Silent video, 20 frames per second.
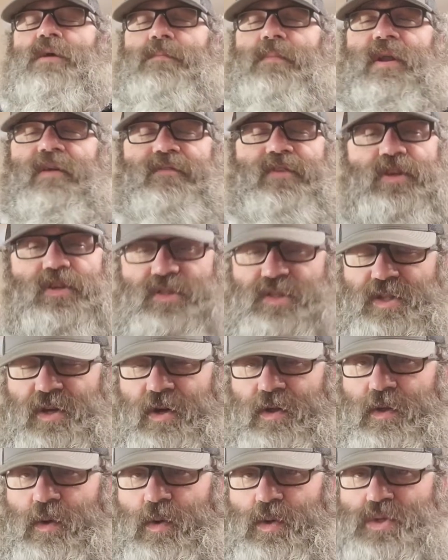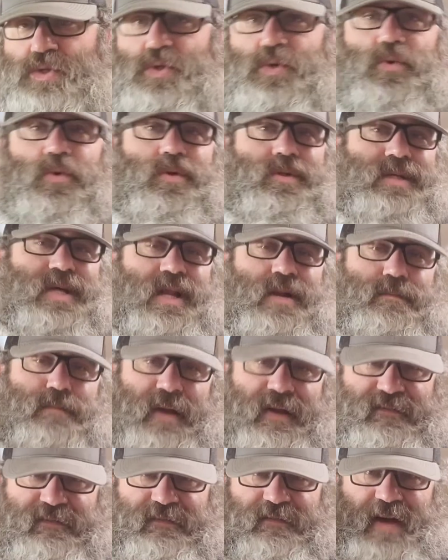But if you're still old school and got a
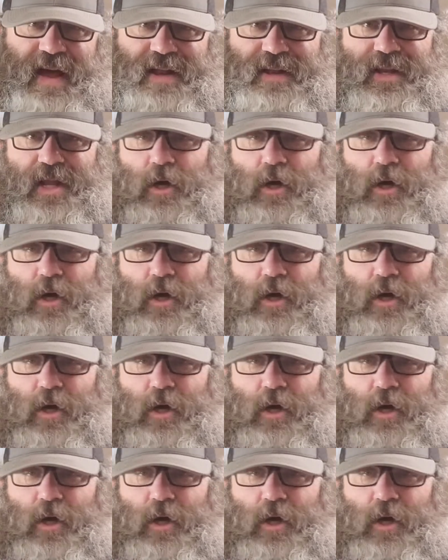big fat